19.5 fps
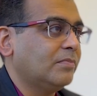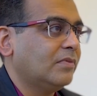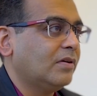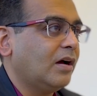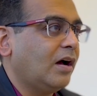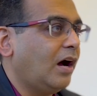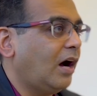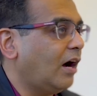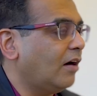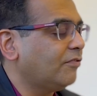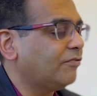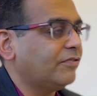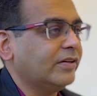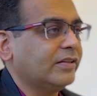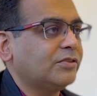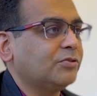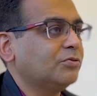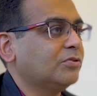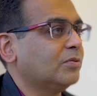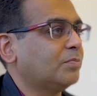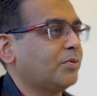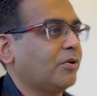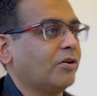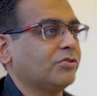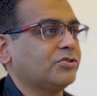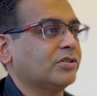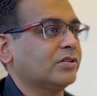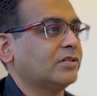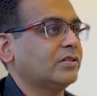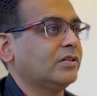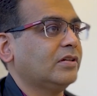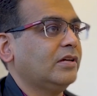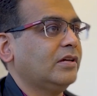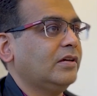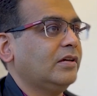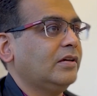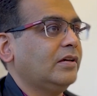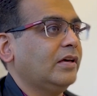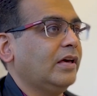halfway through the project,
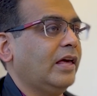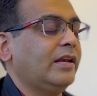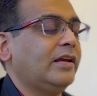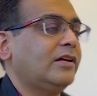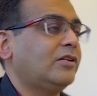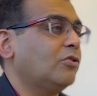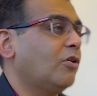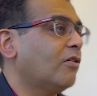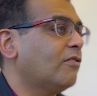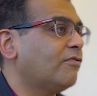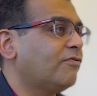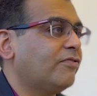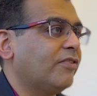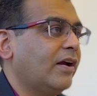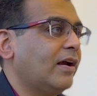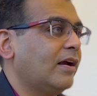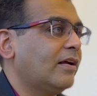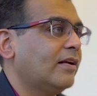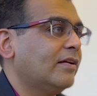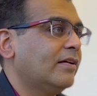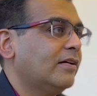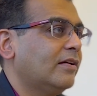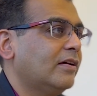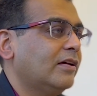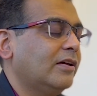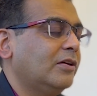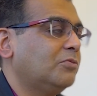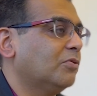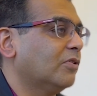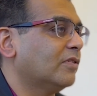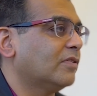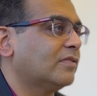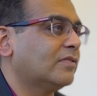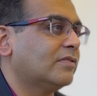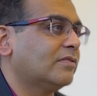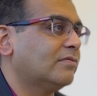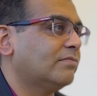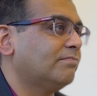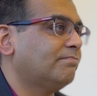and it all felt it
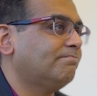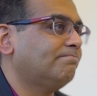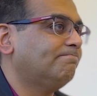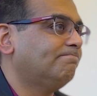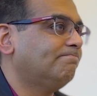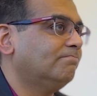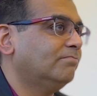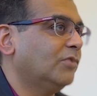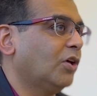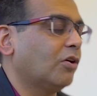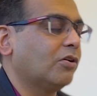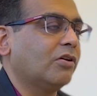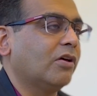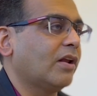was not gonna